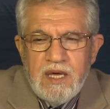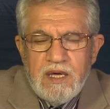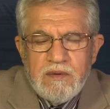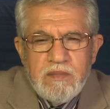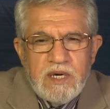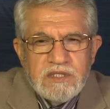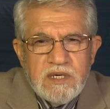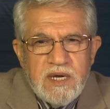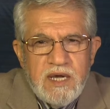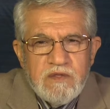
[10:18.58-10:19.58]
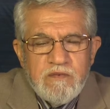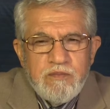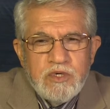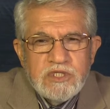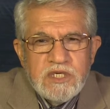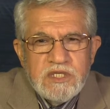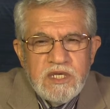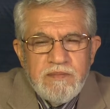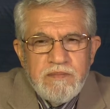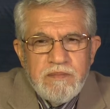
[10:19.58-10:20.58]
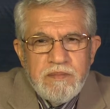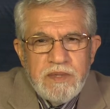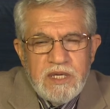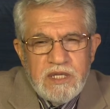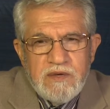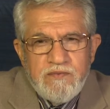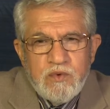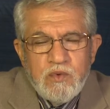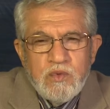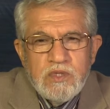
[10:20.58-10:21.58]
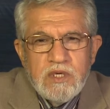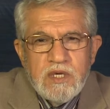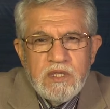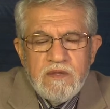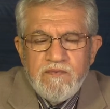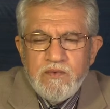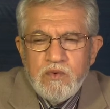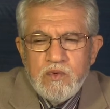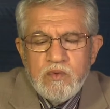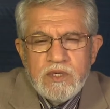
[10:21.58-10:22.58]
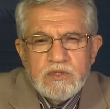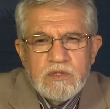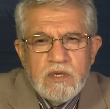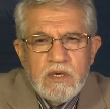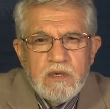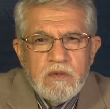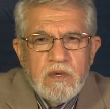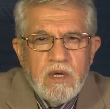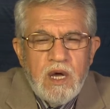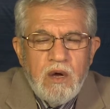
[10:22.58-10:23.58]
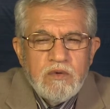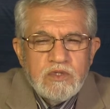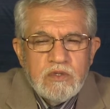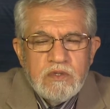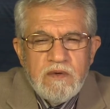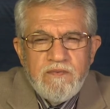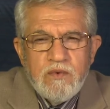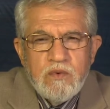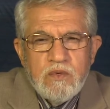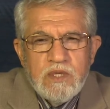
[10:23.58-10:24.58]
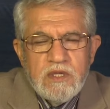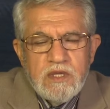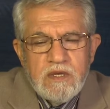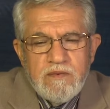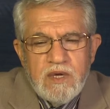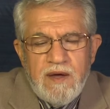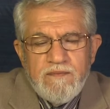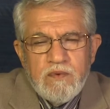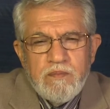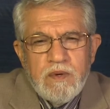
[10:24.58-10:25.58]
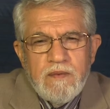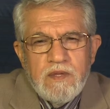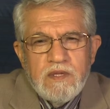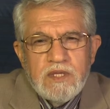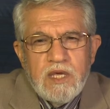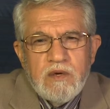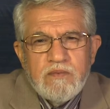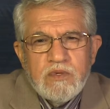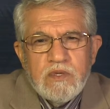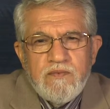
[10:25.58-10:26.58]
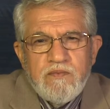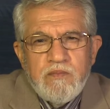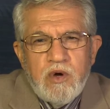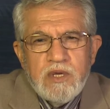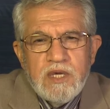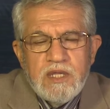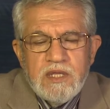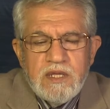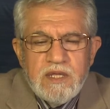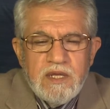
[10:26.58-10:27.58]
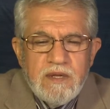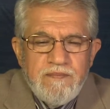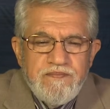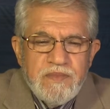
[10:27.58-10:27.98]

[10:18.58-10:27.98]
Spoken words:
as a kind of bush, and then bring the fruit, and then fruit, what's how we should do fruit, and then we have to take them to the market, and then